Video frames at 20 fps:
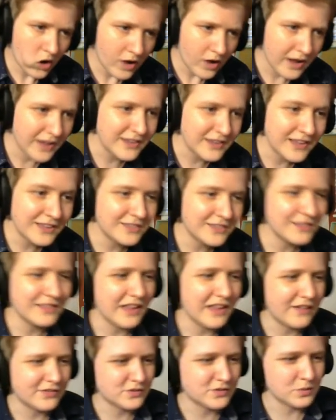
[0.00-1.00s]
I like the
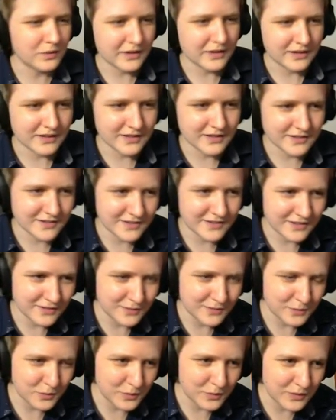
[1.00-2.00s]
left one because
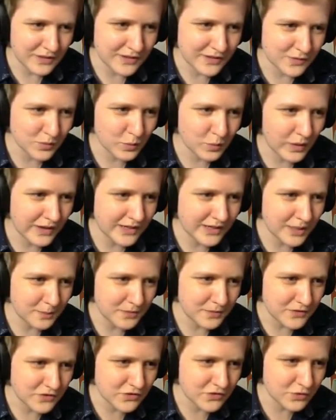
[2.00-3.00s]
his windup
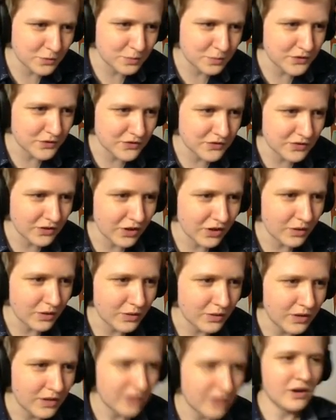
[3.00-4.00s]
is super slow.
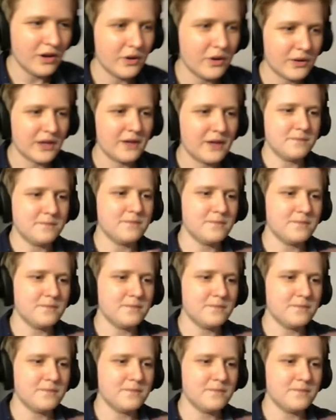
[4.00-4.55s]
Okay.